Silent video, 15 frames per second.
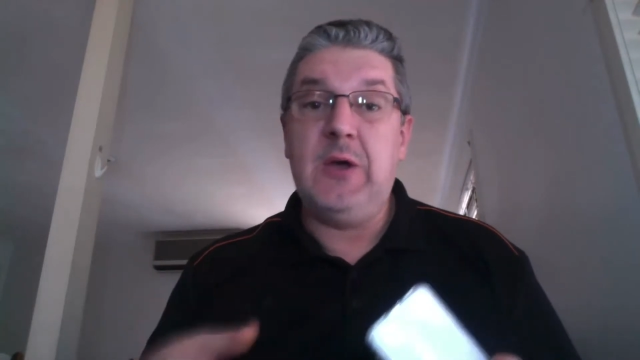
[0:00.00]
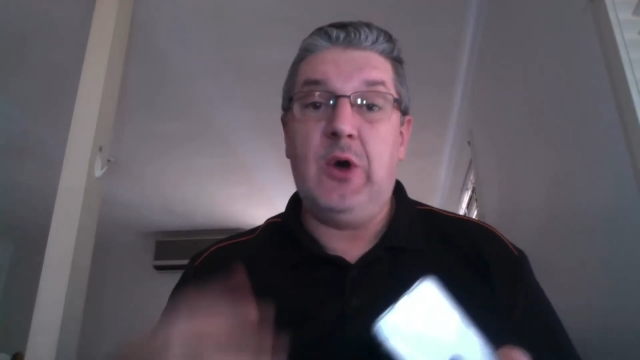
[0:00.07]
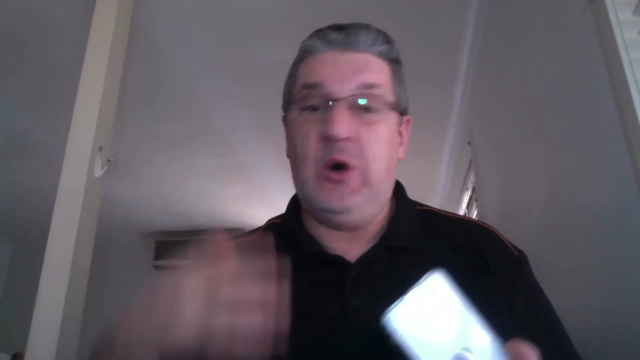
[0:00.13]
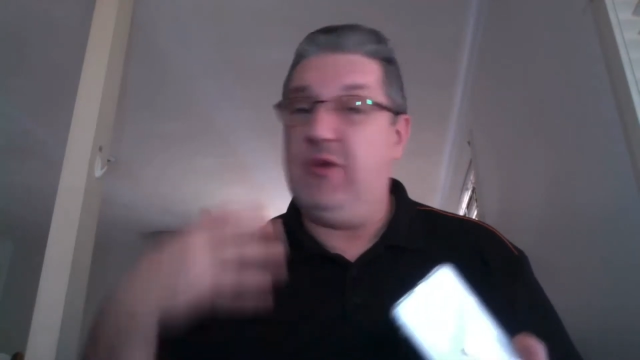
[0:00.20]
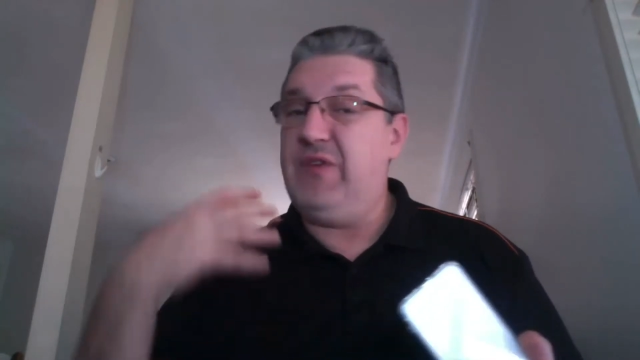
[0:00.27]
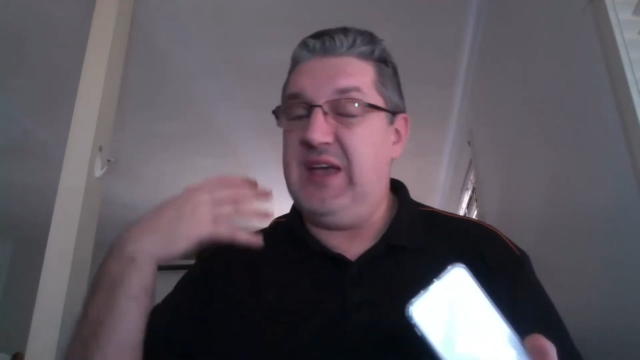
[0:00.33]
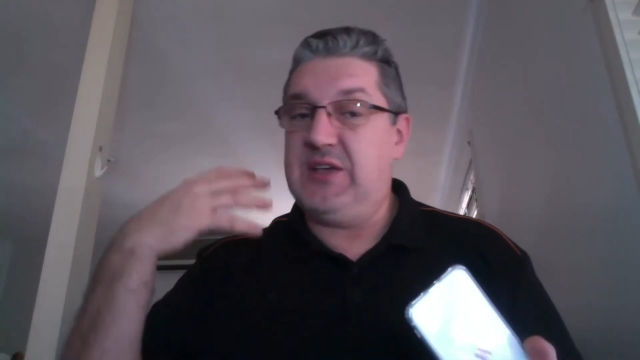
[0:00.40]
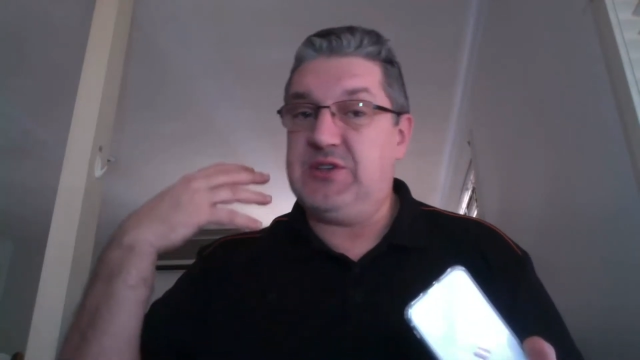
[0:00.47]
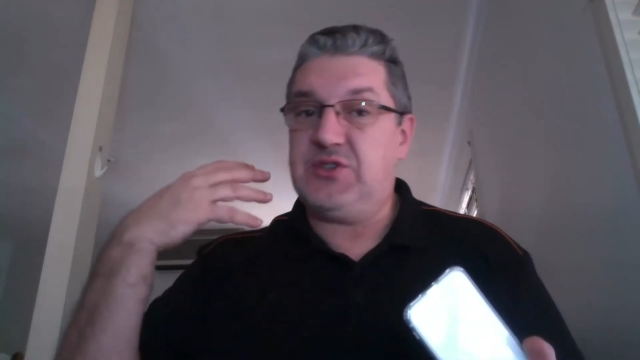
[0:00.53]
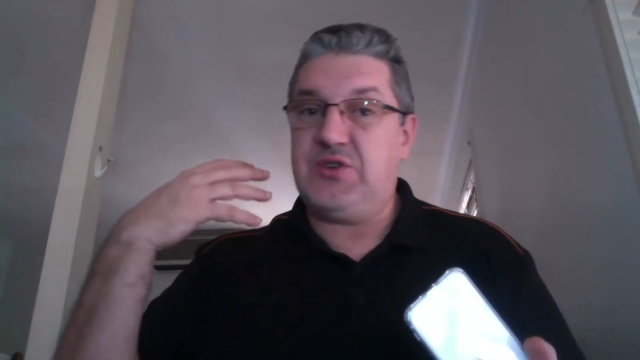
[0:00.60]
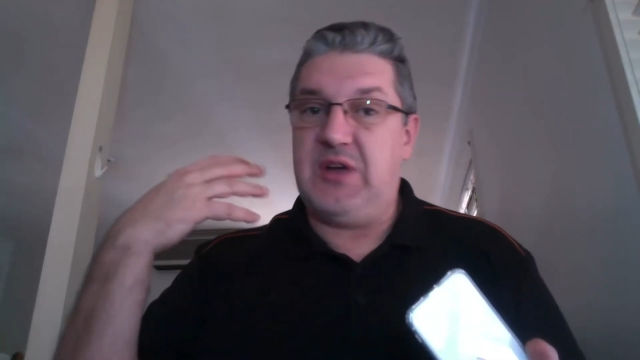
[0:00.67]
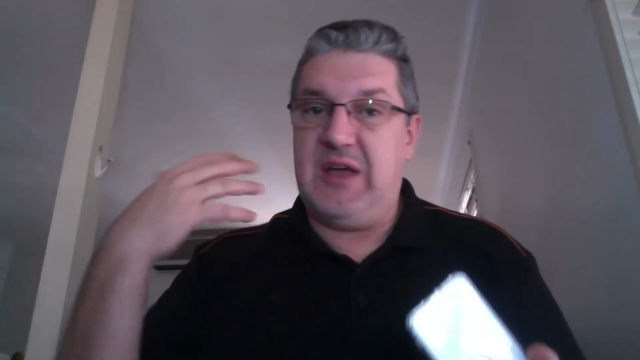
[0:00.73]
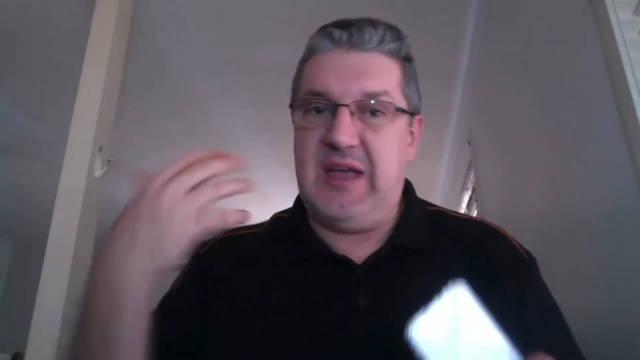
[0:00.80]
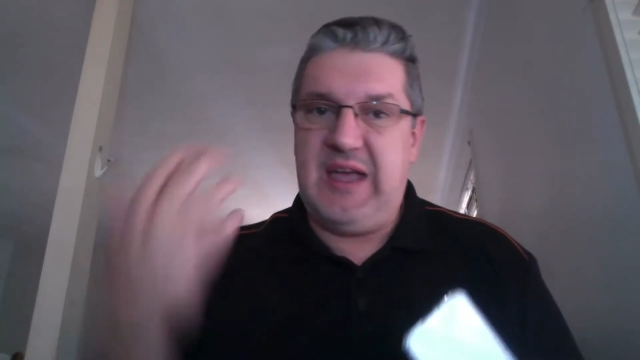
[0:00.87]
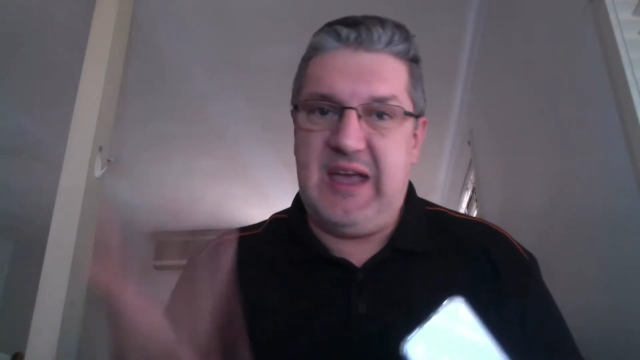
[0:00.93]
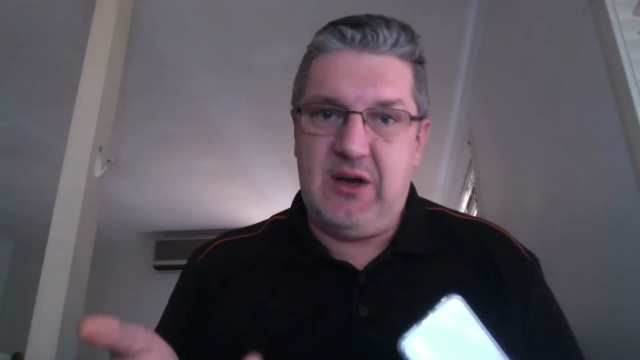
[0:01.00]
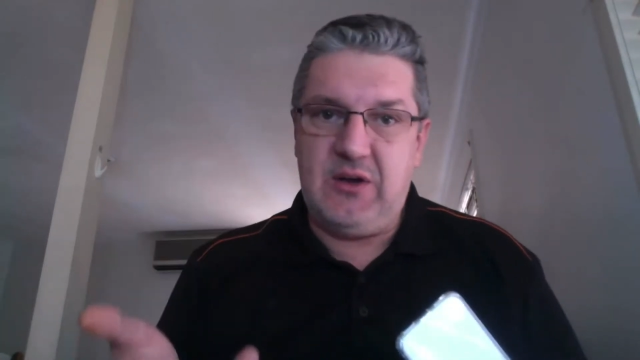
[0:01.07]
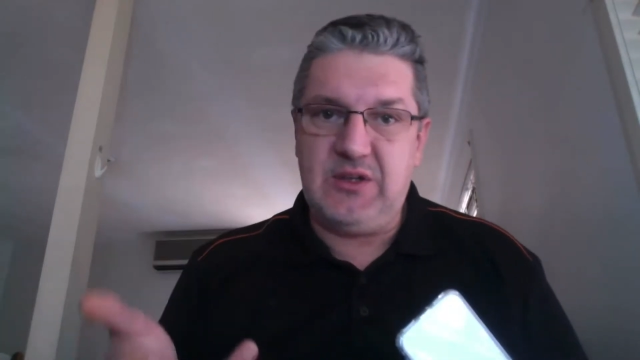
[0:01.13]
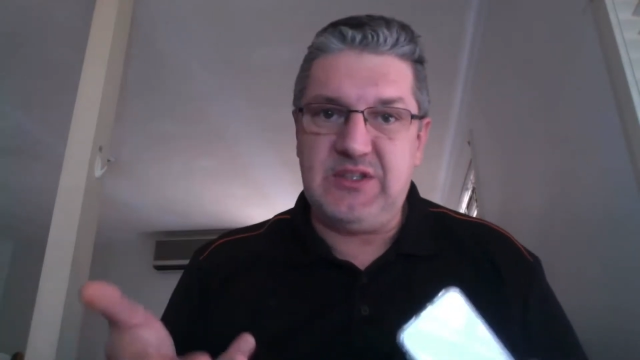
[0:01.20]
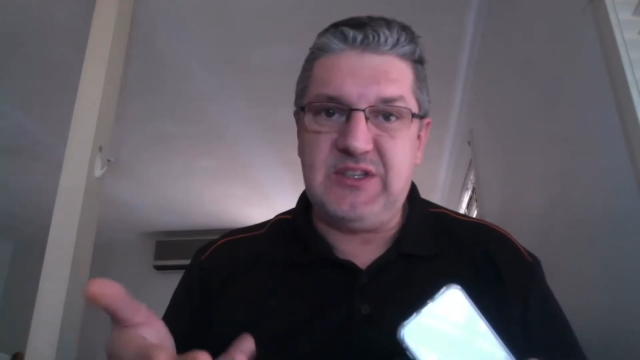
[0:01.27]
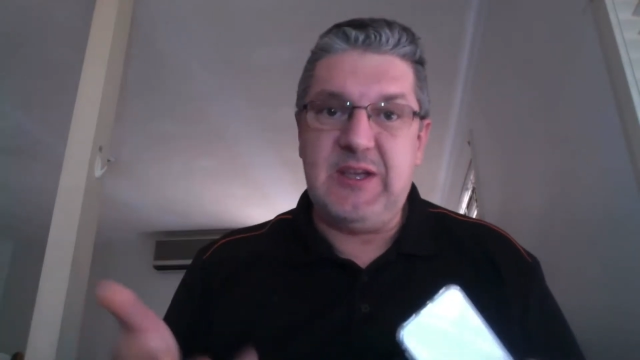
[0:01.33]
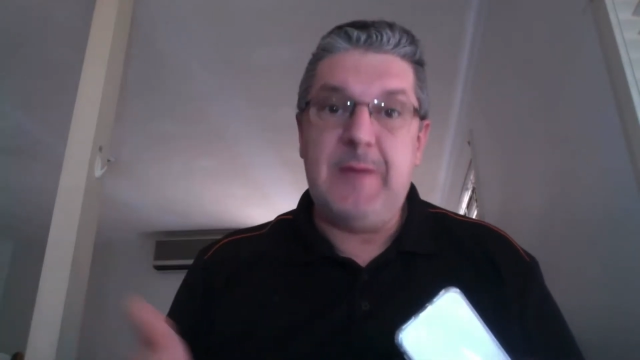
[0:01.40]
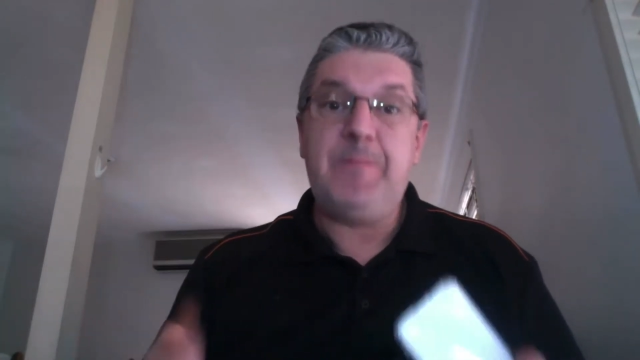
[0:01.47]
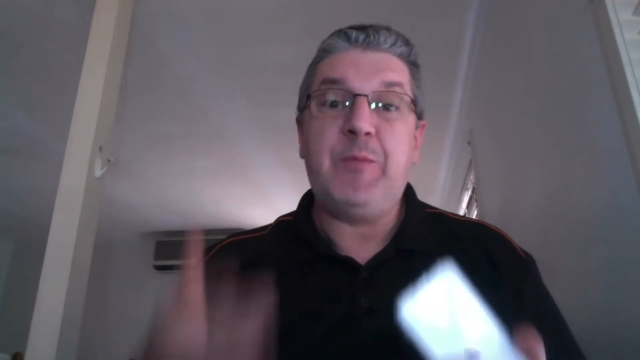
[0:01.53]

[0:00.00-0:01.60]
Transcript: of extra hours,